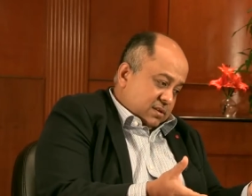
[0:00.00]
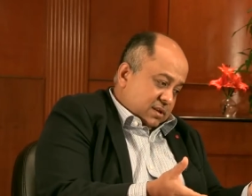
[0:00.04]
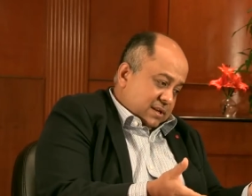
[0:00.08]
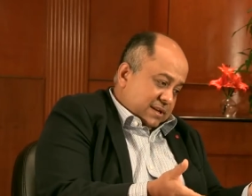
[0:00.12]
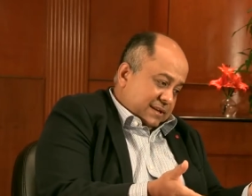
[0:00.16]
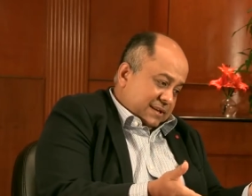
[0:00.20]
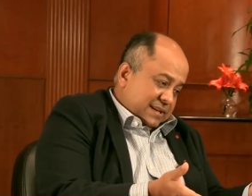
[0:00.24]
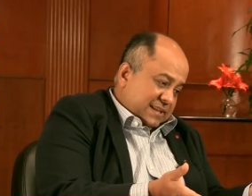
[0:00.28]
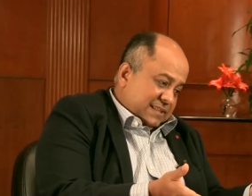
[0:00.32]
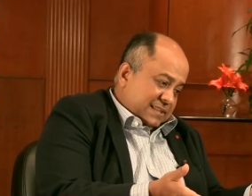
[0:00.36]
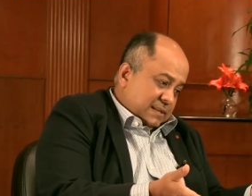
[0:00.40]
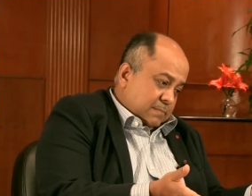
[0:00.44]

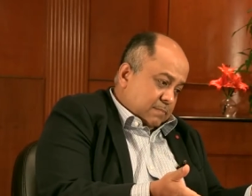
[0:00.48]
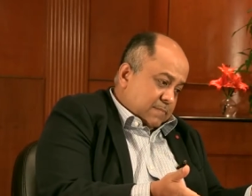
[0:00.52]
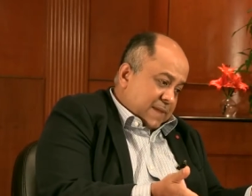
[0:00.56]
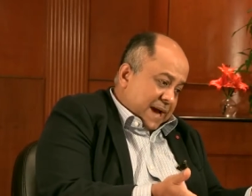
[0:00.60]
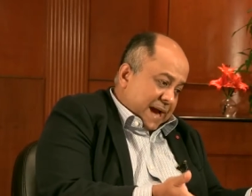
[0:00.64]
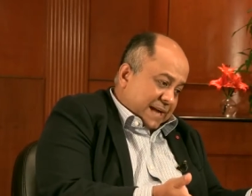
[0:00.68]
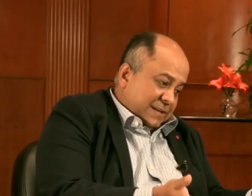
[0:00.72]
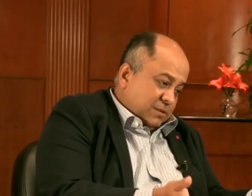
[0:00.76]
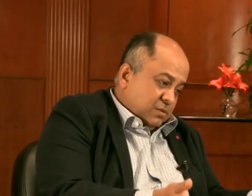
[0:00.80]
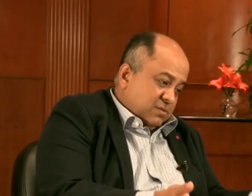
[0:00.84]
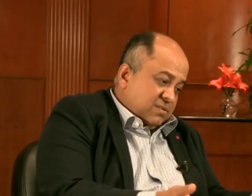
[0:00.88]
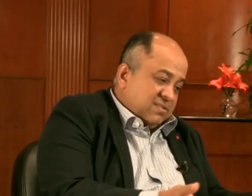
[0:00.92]
linking that
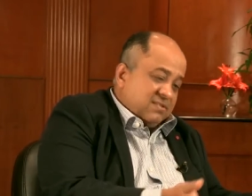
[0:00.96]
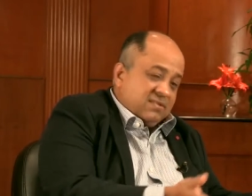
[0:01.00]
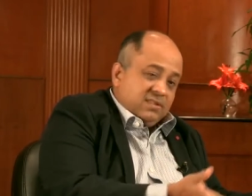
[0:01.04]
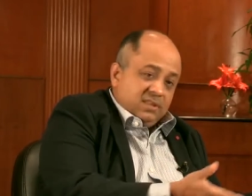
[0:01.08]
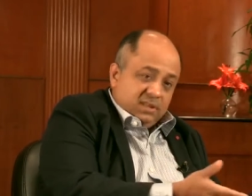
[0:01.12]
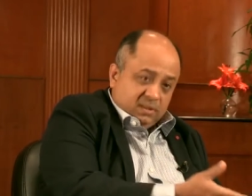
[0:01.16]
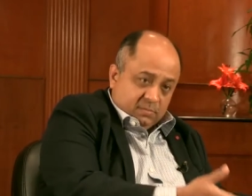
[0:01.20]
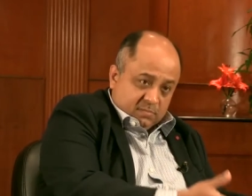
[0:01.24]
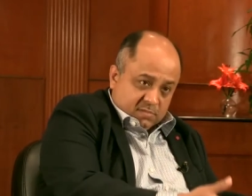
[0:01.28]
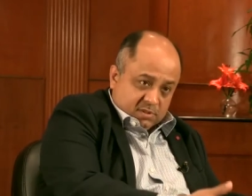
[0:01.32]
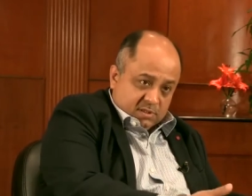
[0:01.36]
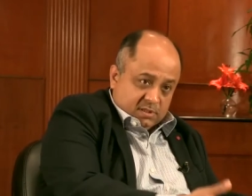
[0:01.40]
back to
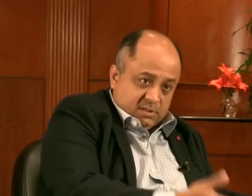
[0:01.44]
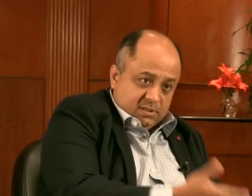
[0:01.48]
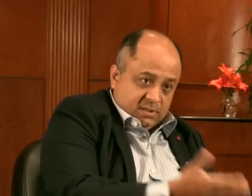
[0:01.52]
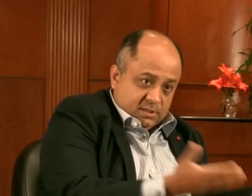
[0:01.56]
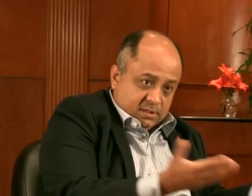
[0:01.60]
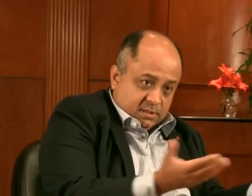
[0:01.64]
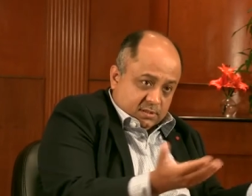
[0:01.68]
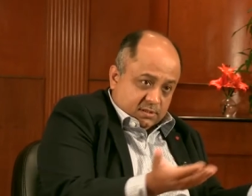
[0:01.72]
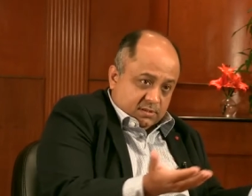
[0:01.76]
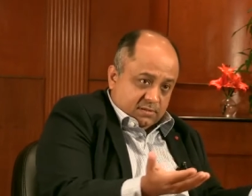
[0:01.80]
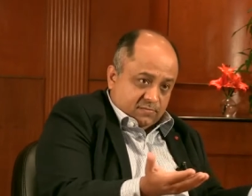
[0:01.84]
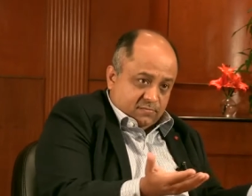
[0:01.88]
cinema,
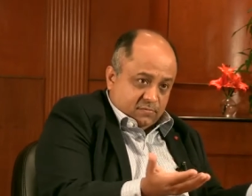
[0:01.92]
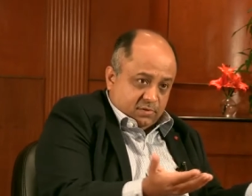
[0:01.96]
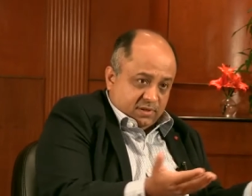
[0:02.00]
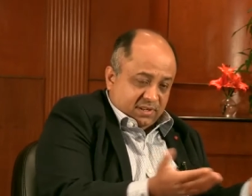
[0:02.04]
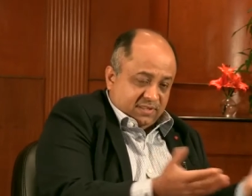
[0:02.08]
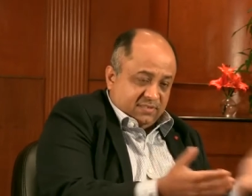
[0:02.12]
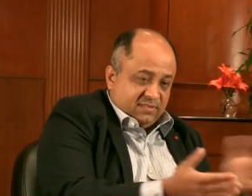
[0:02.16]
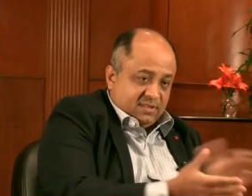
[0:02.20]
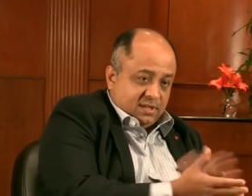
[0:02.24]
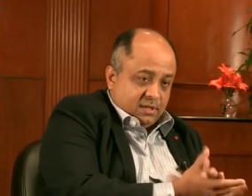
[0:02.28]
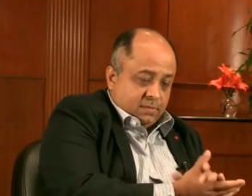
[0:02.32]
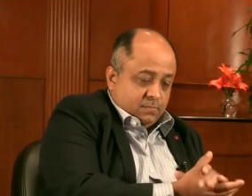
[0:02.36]
uh, for
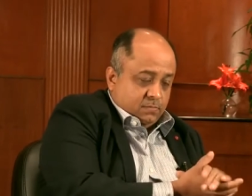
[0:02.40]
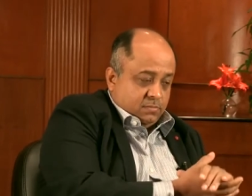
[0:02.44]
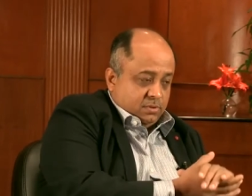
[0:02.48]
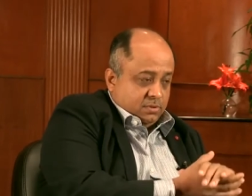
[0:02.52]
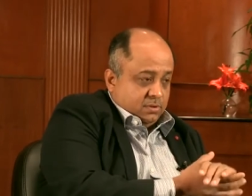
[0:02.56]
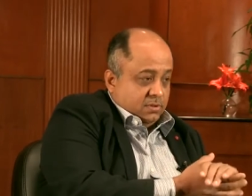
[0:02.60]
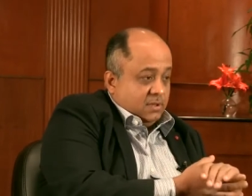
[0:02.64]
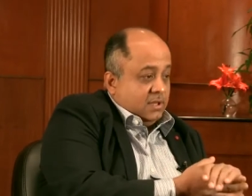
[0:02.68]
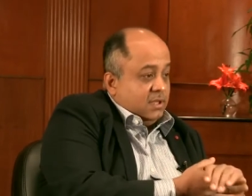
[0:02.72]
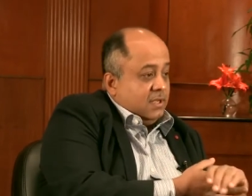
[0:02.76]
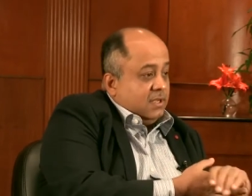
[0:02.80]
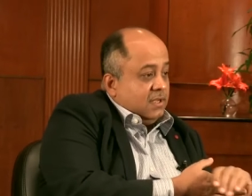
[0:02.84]

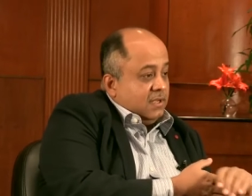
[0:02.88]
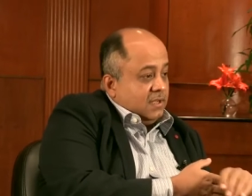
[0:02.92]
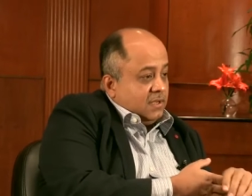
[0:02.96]
example,